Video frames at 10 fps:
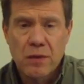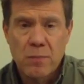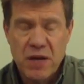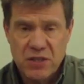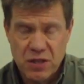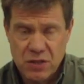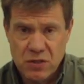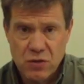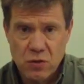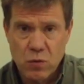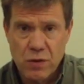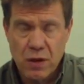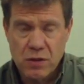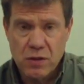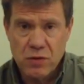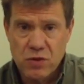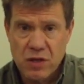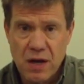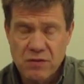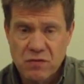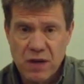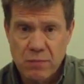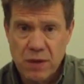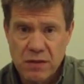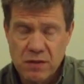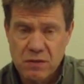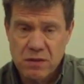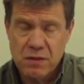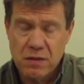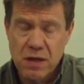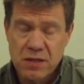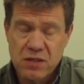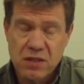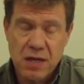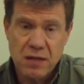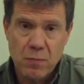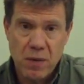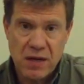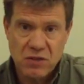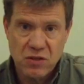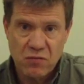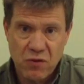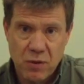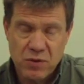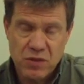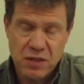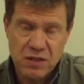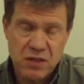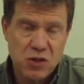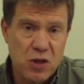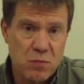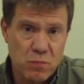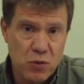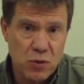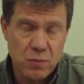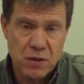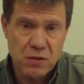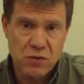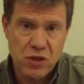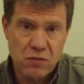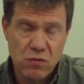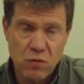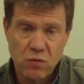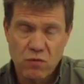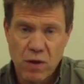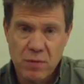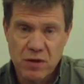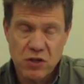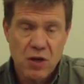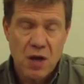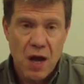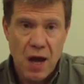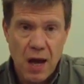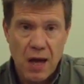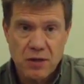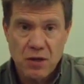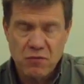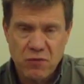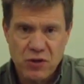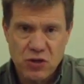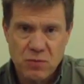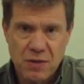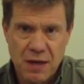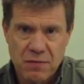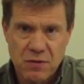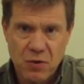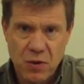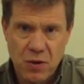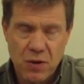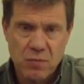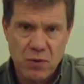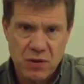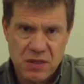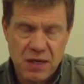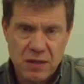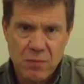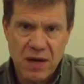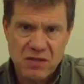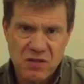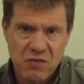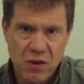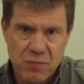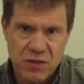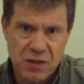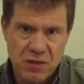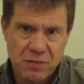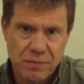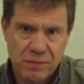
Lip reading: The best thing to do with unused and out-of-date medicines is to take them back to your pharmacist. Don't put them in your general rubbish, don't flush them down the toilet, but take them back to the pharmacist.